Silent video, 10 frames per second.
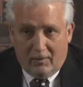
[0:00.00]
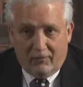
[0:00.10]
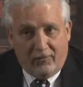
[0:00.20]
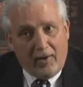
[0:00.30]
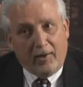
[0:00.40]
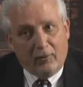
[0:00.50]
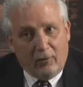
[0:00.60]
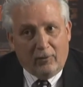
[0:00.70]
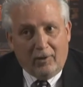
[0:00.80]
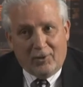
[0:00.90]
a file
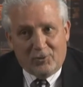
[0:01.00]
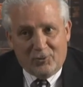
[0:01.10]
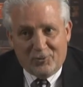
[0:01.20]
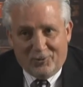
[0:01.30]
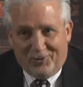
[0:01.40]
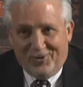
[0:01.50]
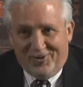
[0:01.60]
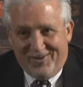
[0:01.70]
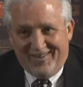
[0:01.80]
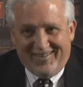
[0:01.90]
on lessons
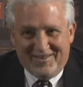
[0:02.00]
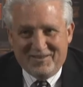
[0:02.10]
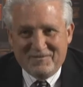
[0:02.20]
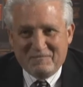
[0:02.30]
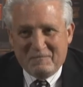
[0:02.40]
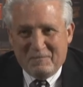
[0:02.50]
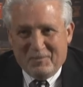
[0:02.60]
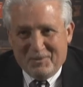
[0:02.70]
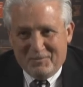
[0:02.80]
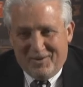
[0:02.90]
learned.
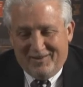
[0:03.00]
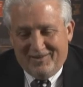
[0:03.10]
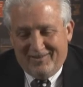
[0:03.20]
But